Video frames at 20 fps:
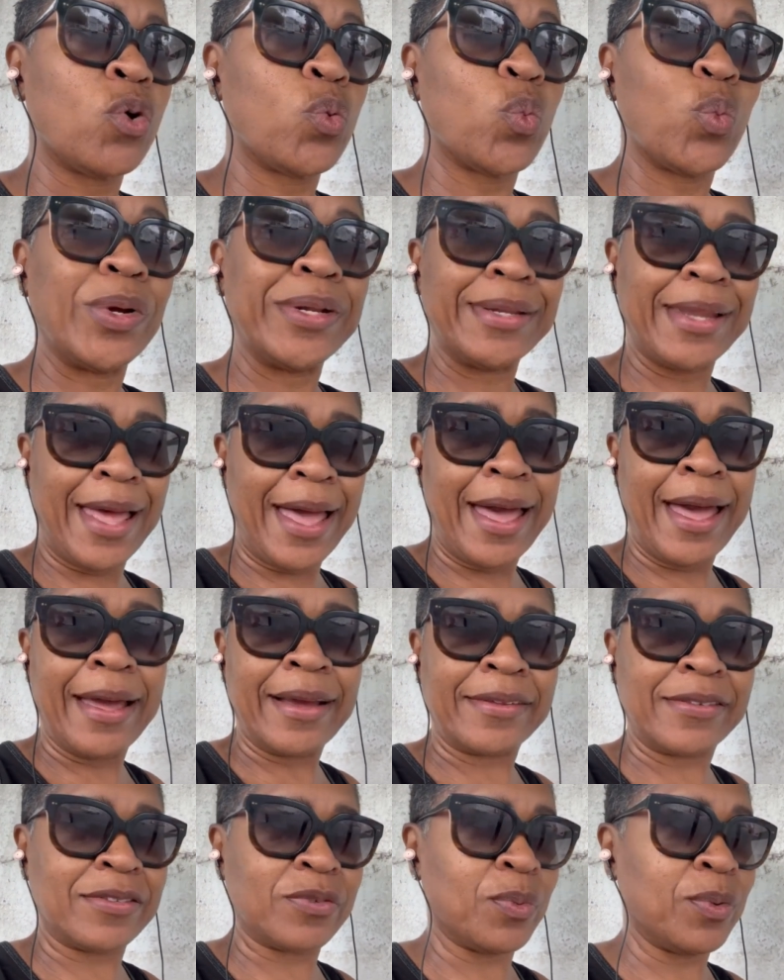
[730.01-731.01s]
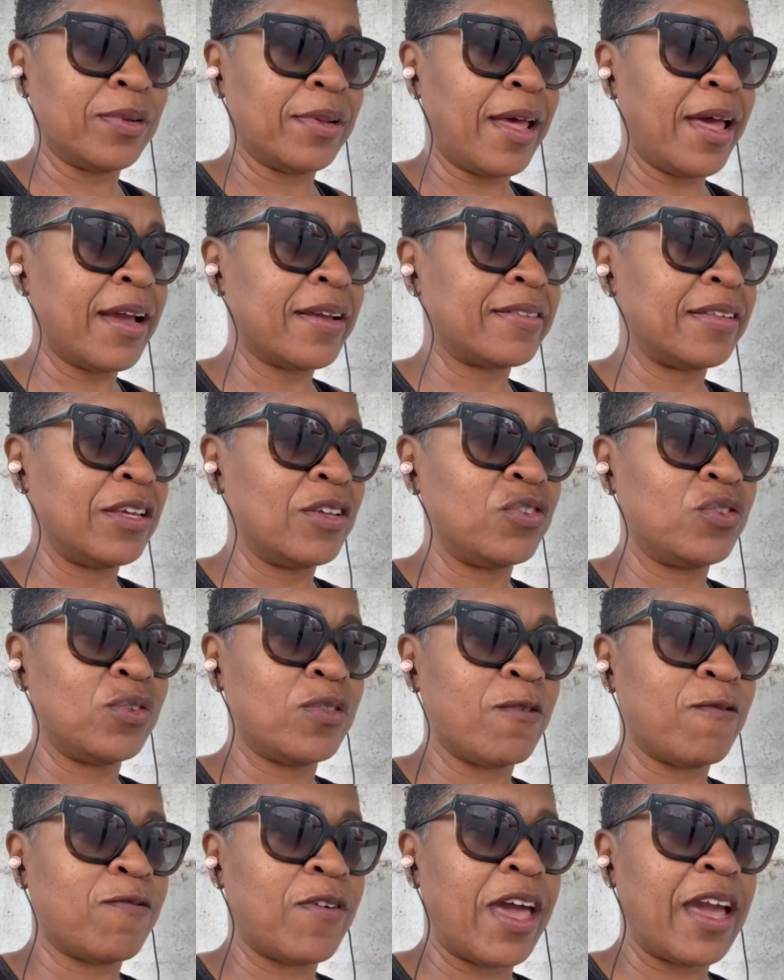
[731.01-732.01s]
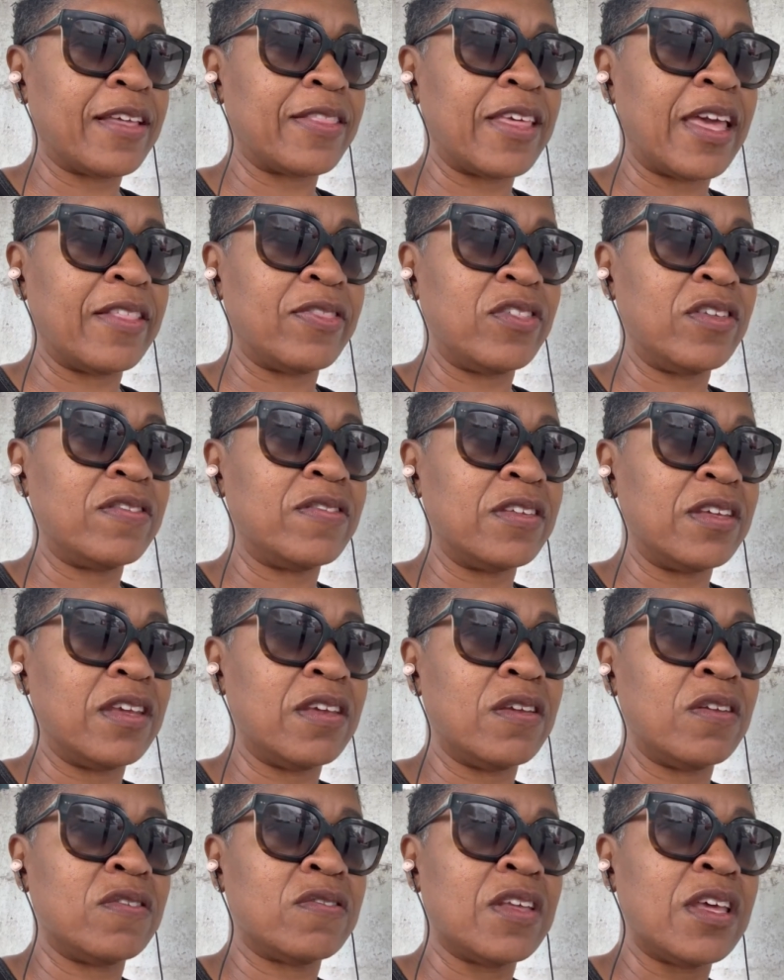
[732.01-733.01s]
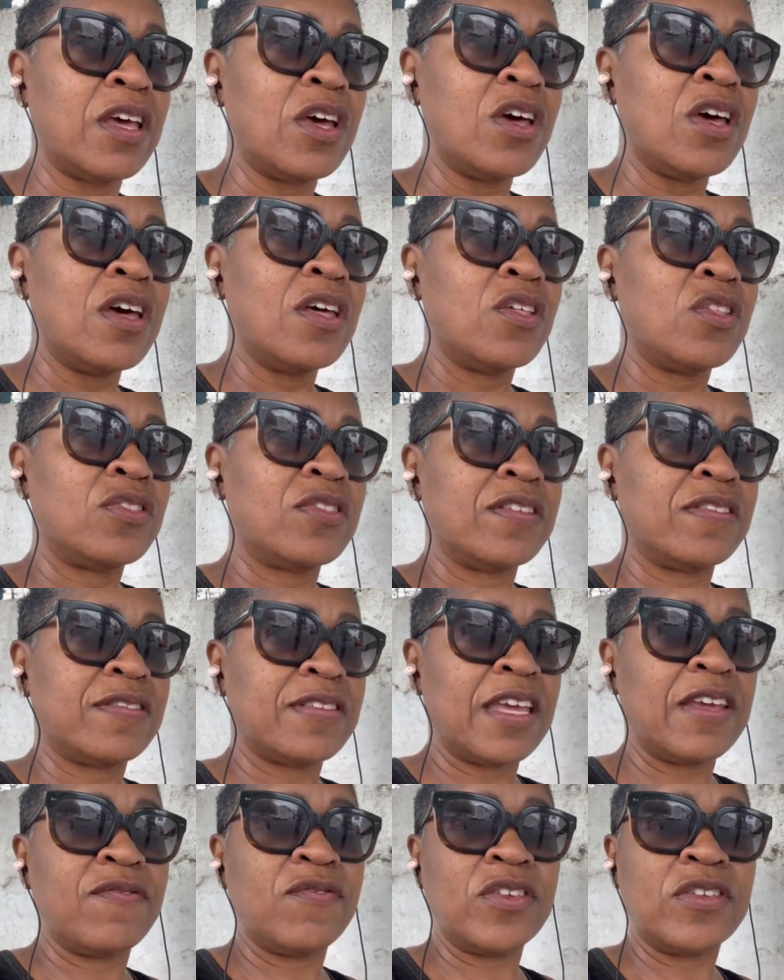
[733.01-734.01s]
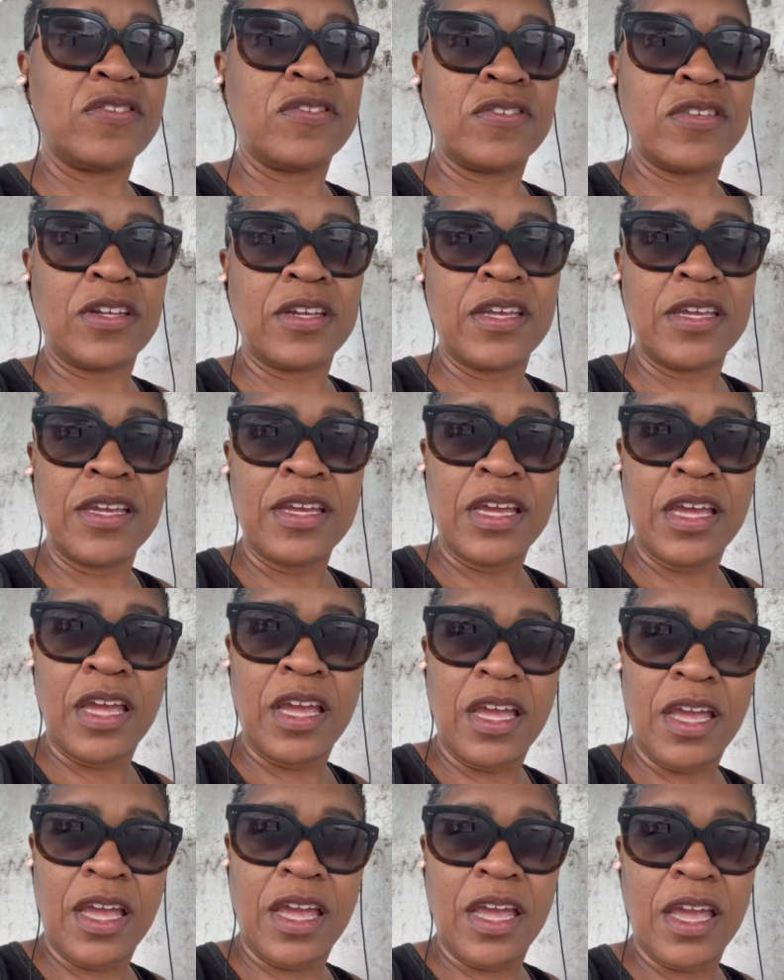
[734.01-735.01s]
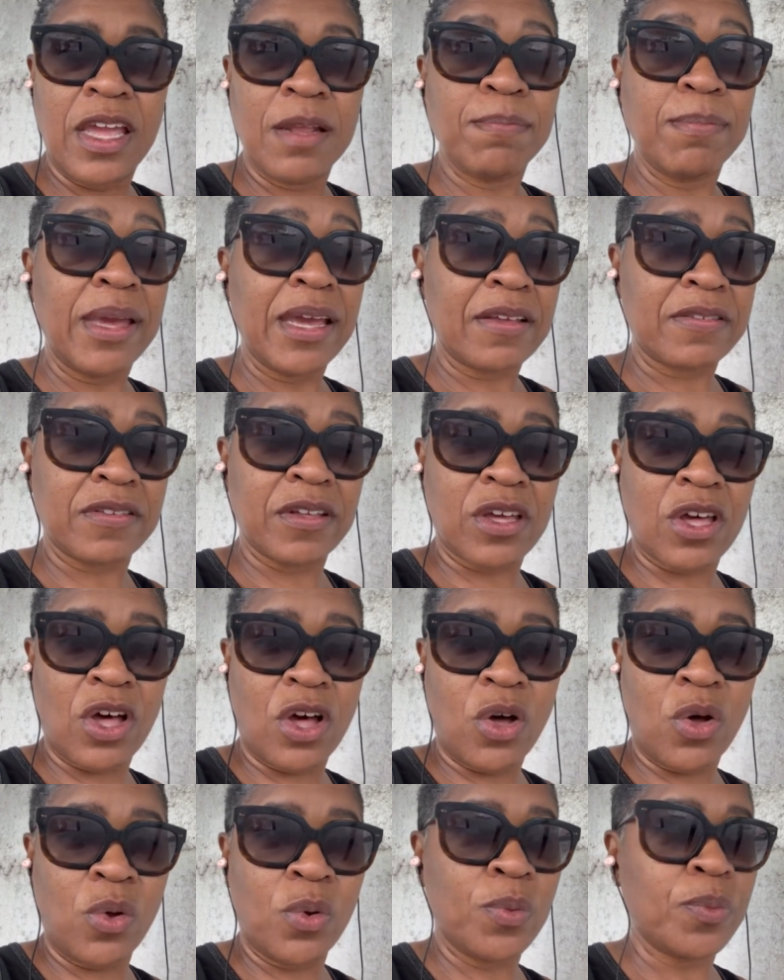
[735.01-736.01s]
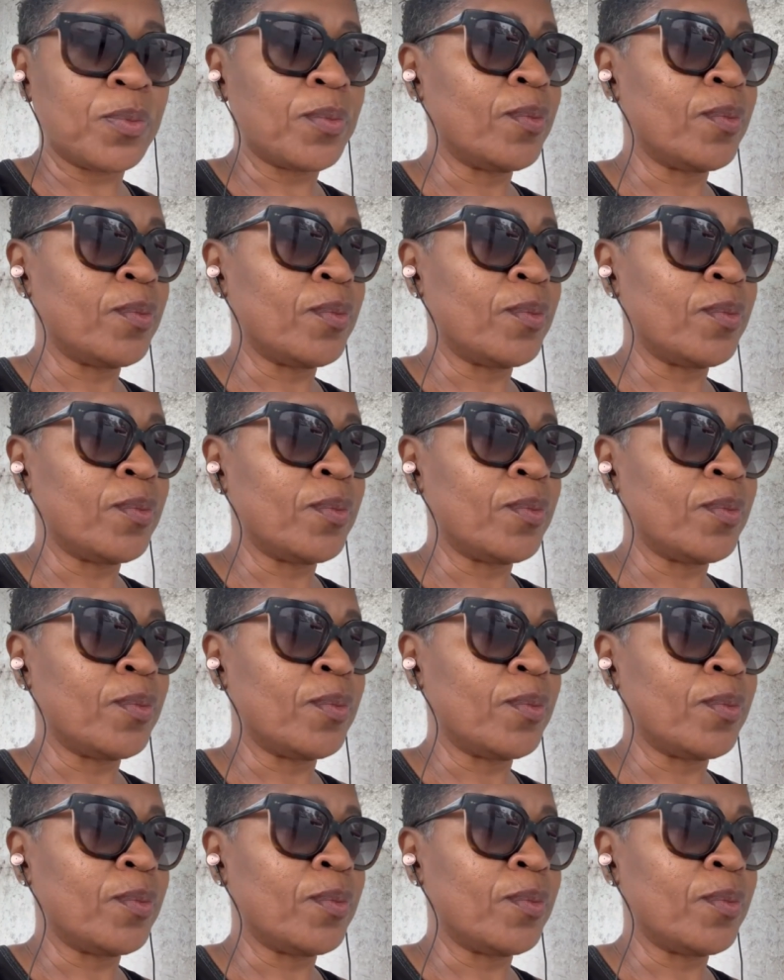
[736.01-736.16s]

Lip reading: relax into the fact that this is the safest city in Mexico